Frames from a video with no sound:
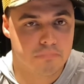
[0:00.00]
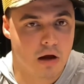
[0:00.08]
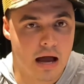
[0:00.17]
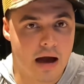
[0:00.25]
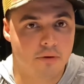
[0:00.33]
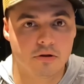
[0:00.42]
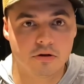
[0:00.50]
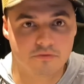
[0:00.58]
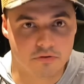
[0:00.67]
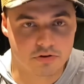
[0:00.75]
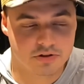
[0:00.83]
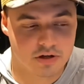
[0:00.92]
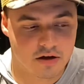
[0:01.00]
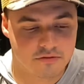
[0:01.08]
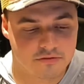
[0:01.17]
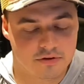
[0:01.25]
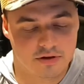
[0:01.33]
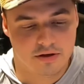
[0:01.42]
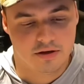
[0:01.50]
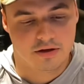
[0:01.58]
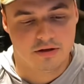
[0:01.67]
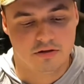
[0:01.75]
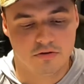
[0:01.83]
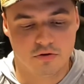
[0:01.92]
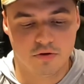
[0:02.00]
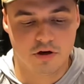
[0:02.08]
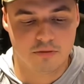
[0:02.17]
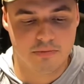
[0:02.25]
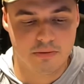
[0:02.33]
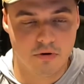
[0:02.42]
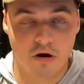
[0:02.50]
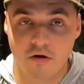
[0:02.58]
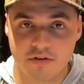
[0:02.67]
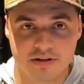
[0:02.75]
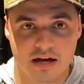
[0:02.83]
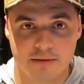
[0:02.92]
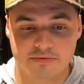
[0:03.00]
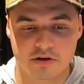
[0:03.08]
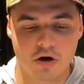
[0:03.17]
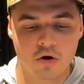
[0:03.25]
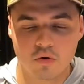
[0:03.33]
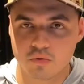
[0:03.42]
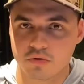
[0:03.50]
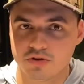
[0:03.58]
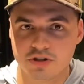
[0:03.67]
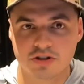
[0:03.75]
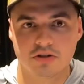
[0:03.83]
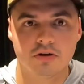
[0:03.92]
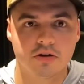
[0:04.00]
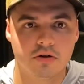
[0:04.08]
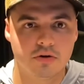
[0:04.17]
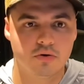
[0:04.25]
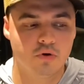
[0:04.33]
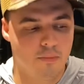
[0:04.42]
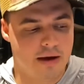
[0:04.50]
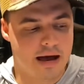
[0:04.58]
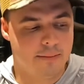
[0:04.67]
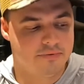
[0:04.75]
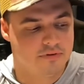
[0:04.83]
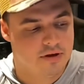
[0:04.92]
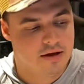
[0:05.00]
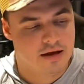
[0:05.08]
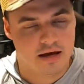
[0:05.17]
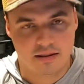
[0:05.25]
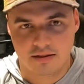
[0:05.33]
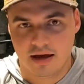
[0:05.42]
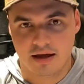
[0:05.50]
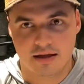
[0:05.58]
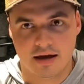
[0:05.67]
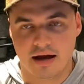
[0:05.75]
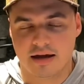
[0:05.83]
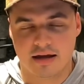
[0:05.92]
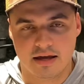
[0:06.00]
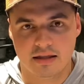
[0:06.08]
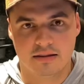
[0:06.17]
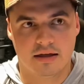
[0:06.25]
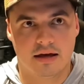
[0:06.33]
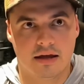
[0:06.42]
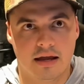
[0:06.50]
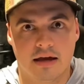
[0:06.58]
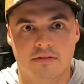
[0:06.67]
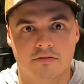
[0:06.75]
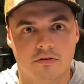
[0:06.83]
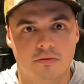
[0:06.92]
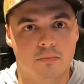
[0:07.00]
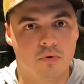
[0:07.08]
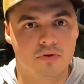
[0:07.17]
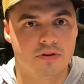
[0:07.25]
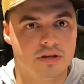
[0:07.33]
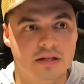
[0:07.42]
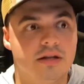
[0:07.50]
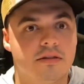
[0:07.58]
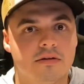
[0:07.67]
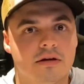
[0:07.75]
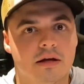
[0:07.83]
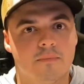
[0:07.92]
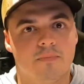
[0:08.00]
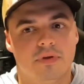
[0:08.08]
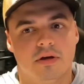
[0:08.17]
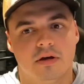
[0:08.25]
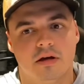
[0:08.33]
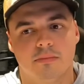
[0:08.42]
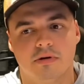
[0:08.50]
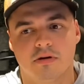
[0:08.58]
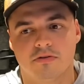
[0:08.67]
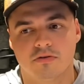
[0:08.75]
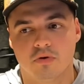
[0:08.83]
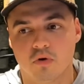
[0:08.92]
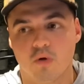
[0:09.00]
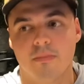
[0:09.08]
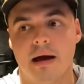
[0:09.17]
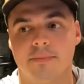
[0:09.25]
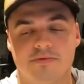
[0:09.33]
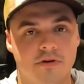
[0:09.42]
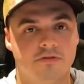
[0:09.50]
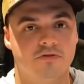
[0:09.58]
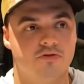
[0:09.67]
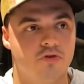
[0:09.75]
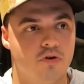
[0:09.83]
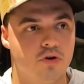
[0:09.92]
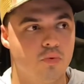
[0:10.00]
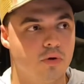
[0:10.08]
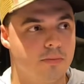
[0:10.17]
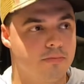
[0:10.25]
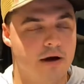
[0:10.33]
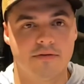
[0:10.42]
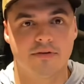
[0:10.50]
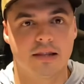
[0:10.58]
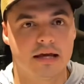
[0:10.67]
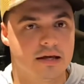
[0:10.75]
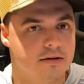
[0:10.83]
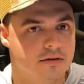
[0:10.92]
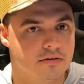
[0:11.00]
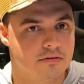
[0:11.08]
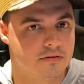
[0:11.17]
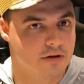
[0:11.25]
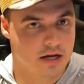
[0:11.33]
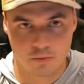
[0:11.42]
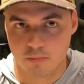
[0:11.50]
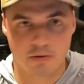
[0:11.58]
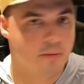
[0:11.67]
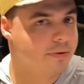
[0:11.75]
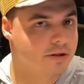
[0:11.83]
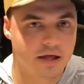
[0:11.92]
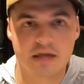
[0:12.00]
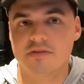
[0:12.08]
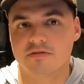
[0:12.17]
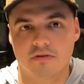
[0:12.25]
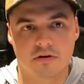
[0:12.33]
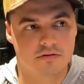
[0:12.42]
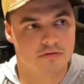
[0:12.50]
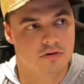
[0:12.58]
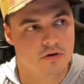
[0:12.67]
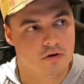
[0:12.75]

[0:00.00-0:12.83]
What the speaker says: how to look for stuff. You hear people all the time say, "Oh, well, just look on Google Maps," and I hate that answer more than anything, because Google Maps doesn't show you where private land is and where public land starts.